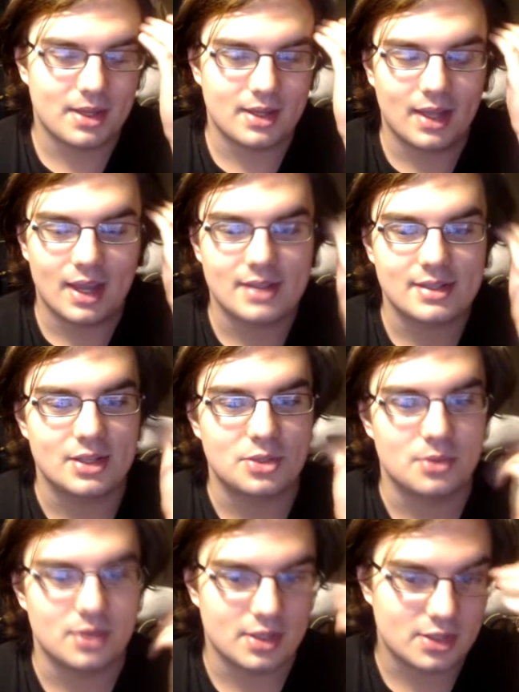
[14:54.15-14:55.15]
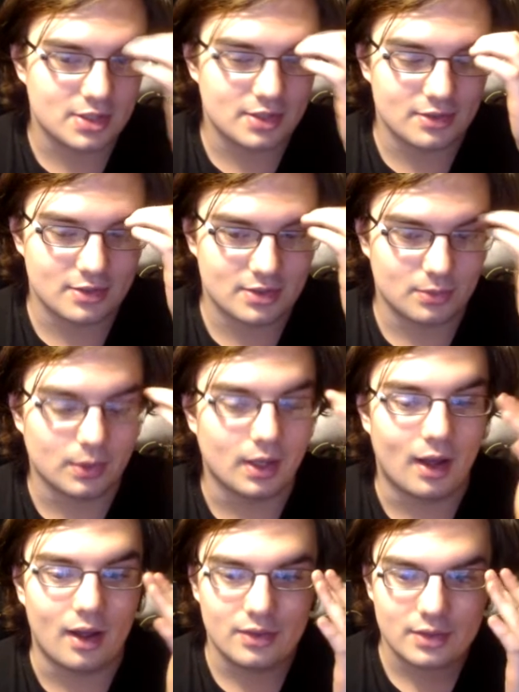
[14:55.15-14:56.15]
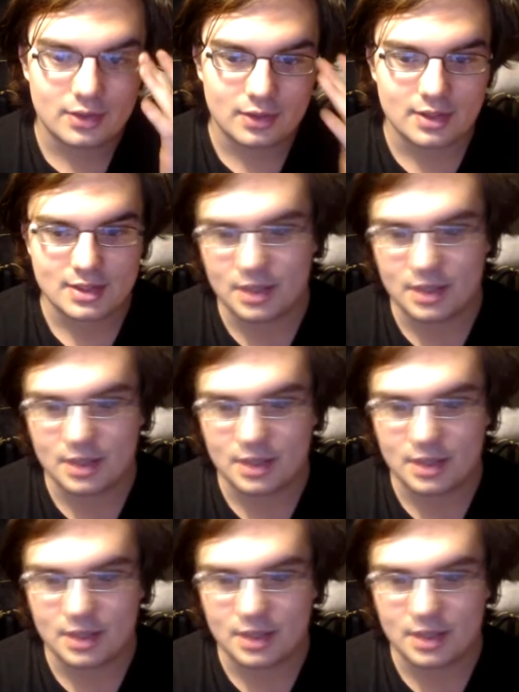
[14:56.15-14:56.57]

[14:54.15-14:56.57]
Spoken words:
SNS Munitions went under at some